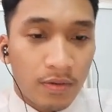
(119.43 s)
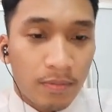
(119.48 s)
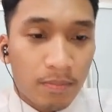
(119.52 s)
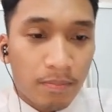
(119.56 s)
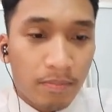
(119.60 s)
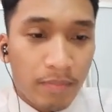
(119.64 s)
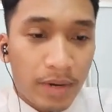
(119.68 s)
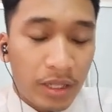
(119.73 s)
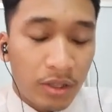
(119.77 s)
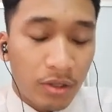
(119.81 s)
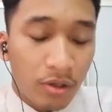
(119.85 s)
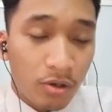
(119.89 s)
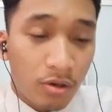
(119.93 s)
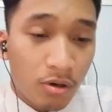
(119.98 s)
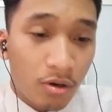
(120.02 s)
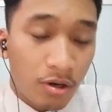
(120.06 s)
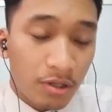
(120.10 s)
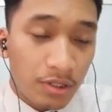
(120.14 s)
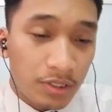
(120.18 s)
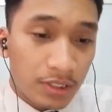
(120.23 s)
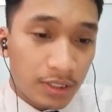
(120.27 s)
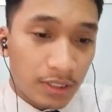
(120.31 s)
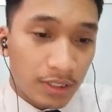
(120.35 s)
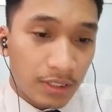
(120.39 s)

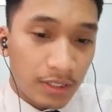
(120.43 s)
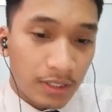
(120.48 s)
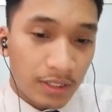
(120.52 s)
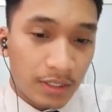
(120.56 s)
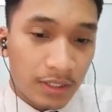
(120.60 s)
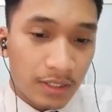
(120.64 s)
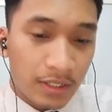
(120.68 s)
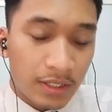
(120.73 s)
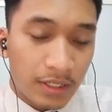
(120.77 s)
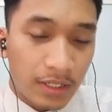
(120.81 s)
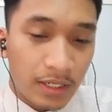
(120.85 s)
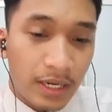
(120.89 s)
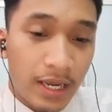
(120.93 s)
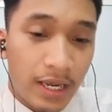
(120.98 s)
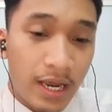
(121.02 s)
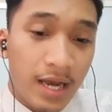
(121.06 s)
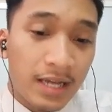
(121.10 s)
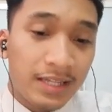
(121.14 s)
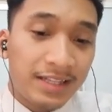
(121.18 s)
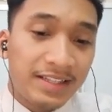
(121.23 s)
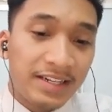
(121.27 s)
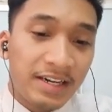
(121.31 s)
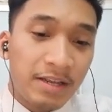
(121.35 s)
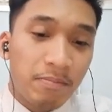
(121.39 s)
Methodology. There
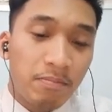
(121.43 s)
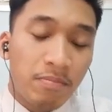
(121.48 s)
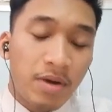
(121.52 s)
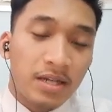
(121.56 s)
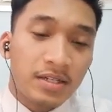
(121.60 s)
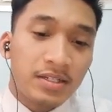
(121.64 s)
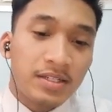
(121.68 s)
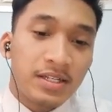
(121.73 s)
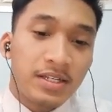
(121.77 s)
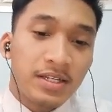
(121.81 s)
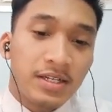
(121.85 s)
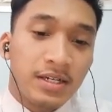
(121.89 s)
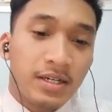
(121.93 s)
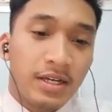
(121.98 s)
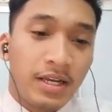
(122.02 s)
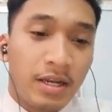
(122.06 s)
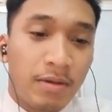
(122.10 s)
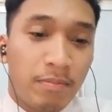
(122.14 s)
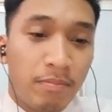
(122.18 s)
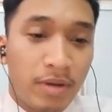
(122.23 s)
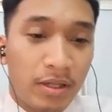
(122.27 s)
are 3 parts here in